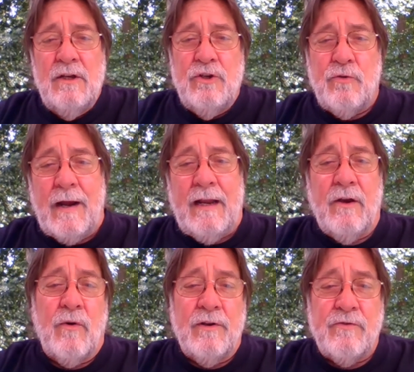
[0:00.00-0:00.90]
training
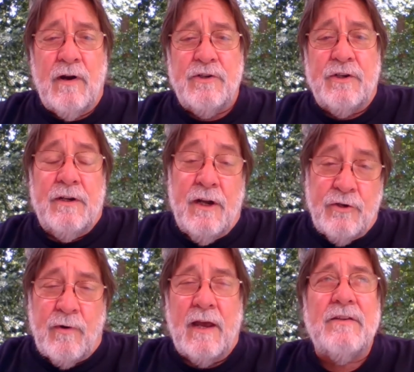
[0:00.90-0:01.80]
or instruction
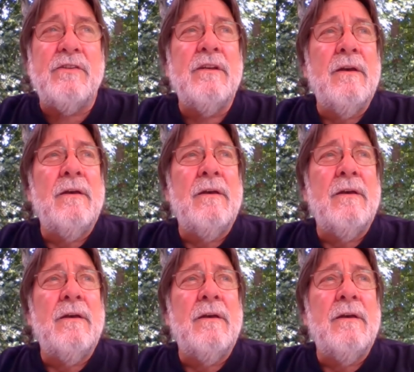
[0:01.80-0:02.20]
address.